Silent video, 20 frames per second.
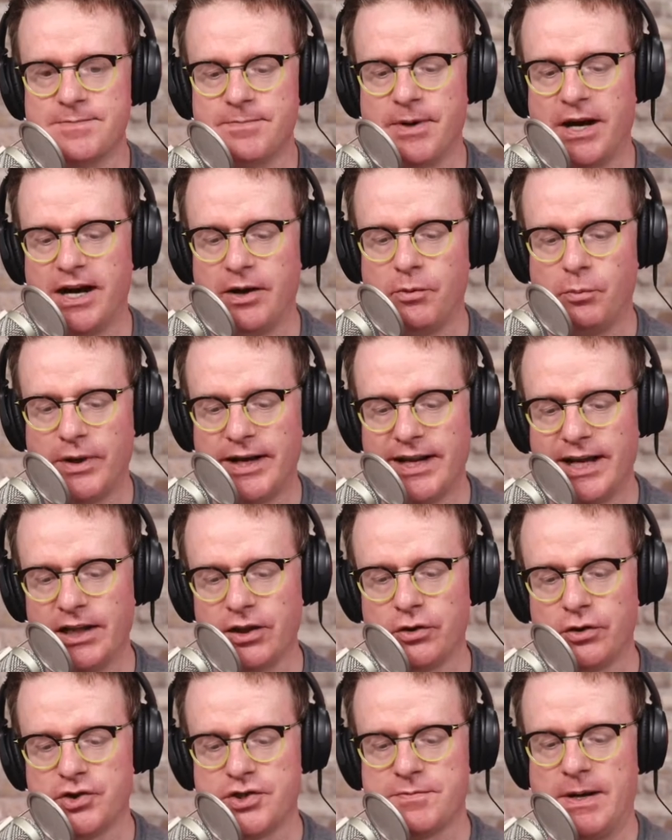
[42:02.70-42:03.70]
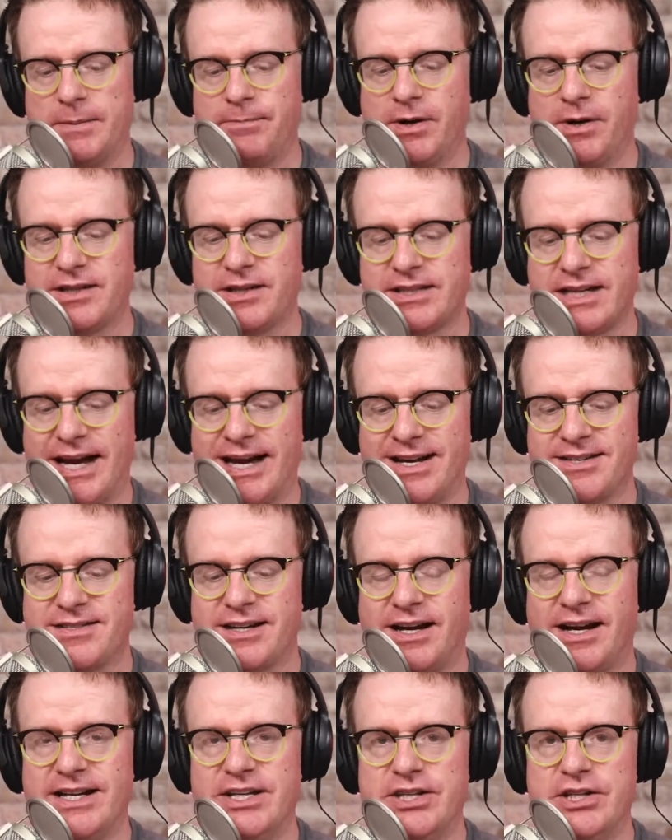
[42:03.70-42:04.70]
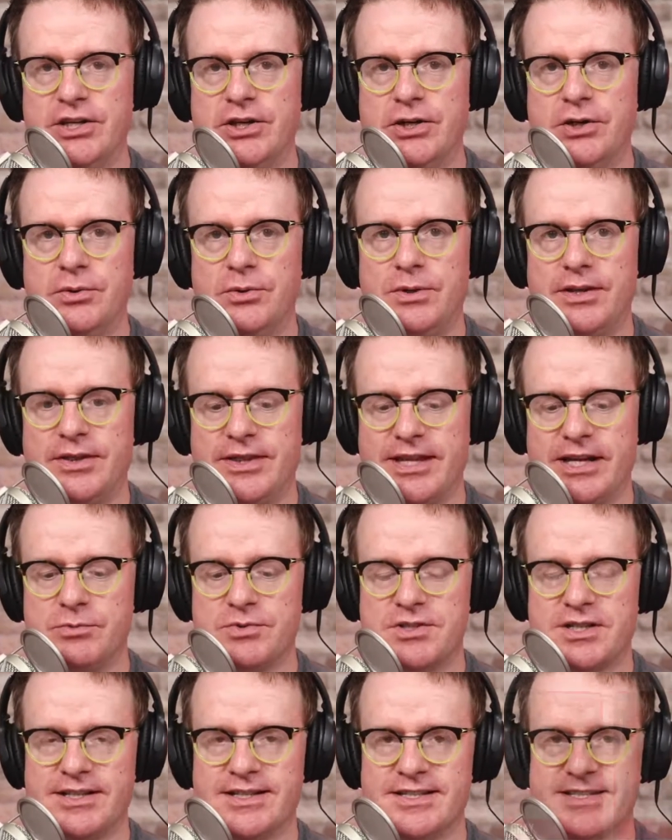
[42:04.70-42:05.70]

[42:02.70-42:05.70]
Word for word: but I, when I launched my podcast, I knew that it was going to